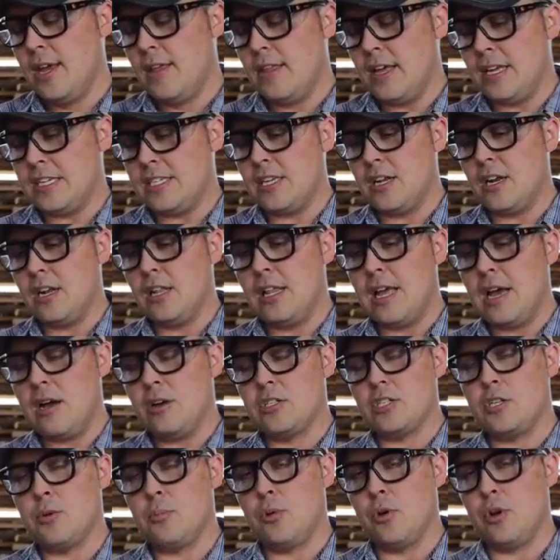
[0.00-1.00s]
That's gonna allow
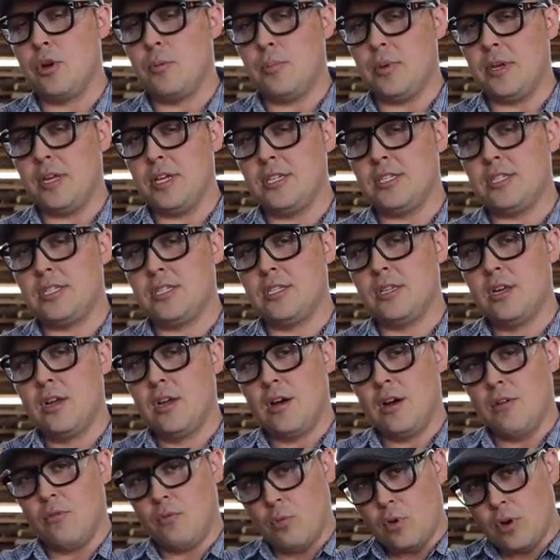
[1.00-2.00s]
us to put a piece
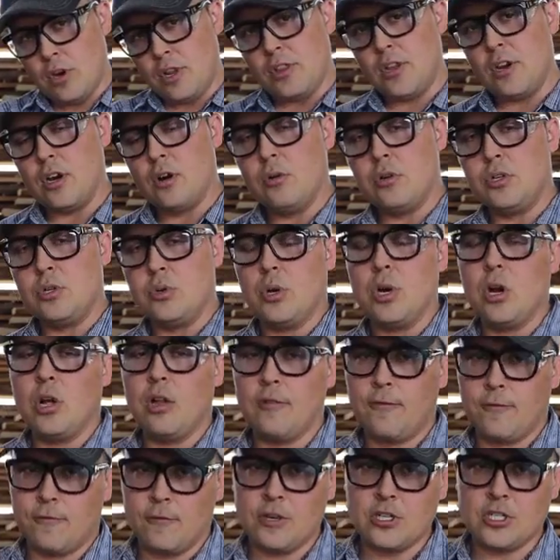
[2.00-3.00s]
of wood in there, which we
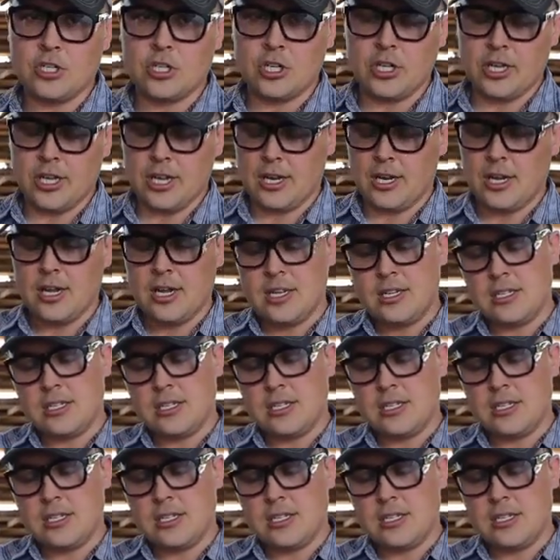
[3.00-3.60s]
call a French cleat.